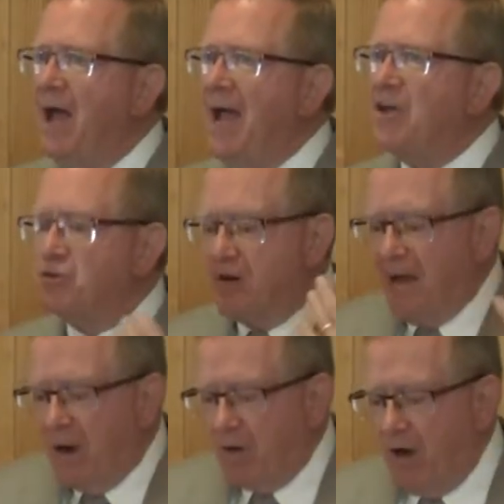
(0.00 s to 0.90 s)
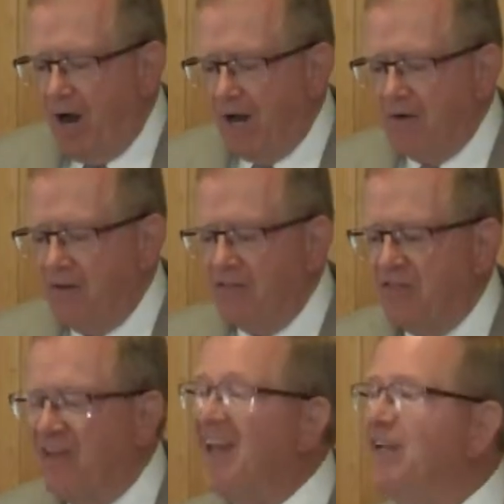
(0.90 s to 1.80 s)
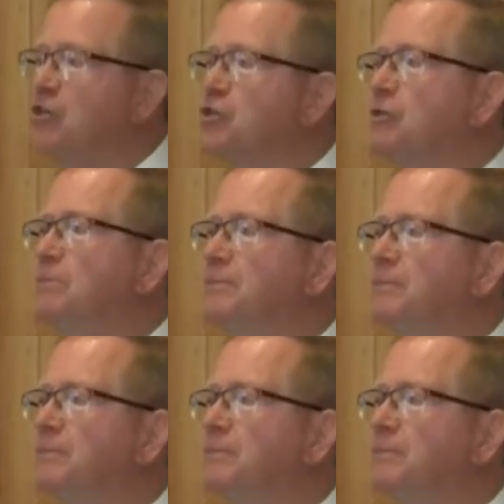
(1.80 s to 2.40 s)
as to how God thinks,